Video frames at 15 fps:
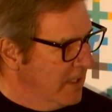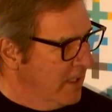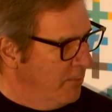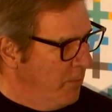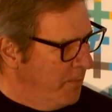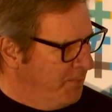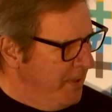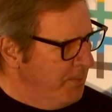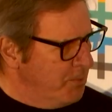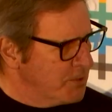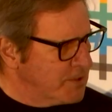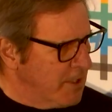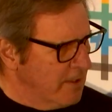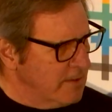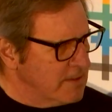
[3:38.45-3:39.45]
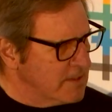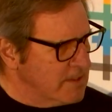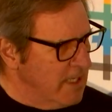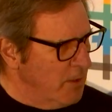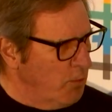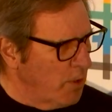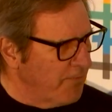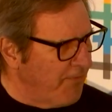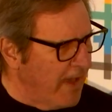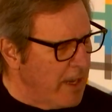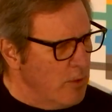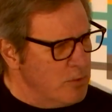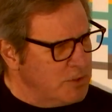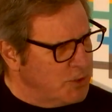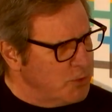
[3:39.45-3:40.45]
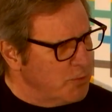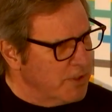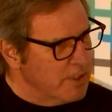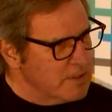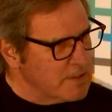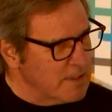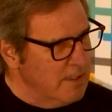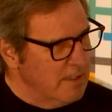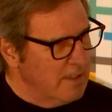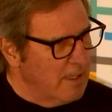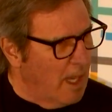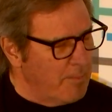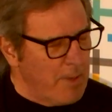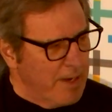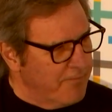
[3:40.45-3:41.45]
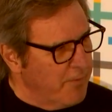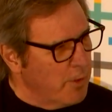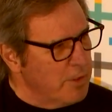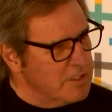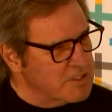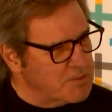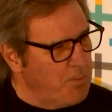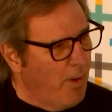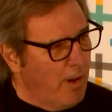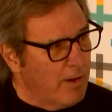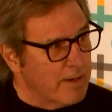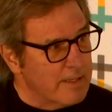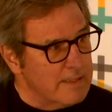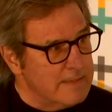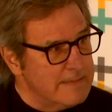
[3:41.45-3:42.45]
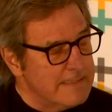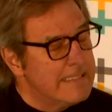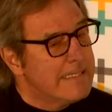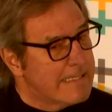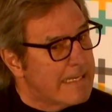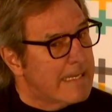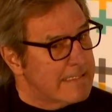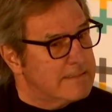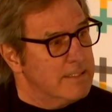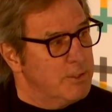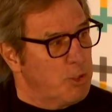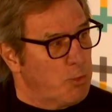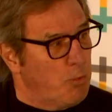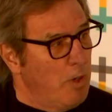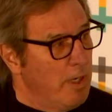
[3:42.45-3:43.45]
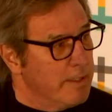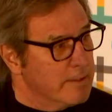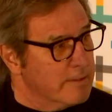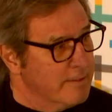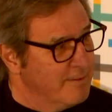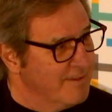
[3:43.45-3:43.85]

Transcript: And when people start to say, well, if I don't do this, I'm not very smart, I said, you're right.